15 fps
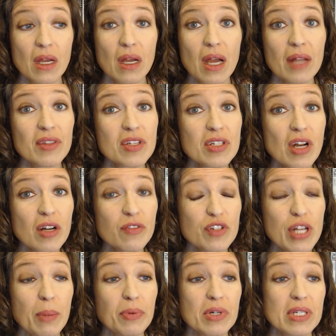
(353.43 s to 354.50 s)
At the start of
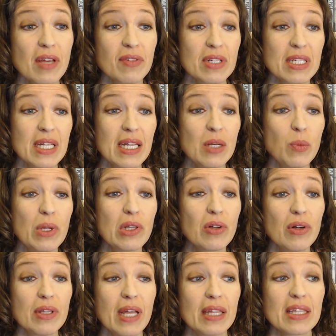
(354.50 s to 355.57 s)
chapter 17, we
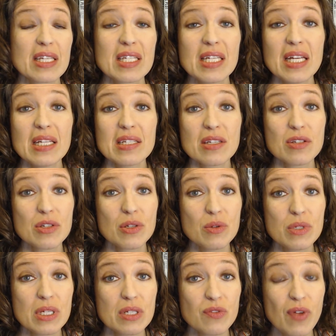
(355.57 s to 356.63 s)
learn that the seats in
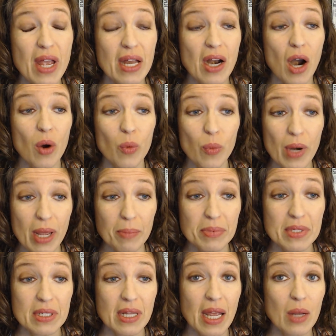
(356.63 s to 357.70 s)
Susie's van are
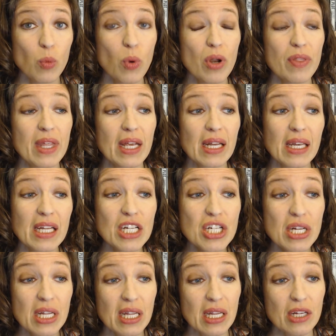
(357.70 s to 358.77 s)
ripped, and where the
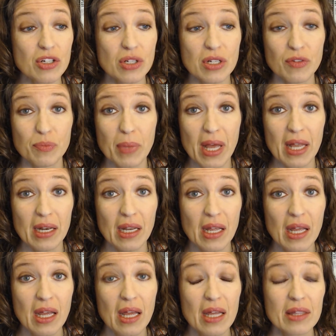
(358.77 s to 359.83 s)
ignition key should have been,
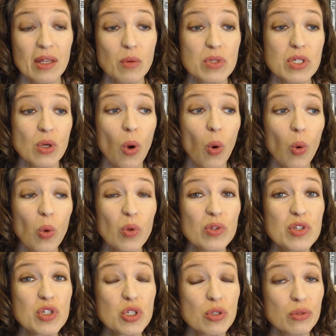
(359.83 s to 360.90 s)
there was an old
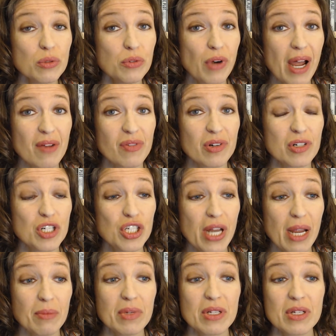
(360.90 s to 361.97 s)
screwdriver
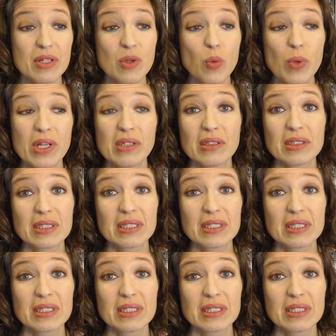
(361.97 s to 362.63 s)
jammed into the wheel's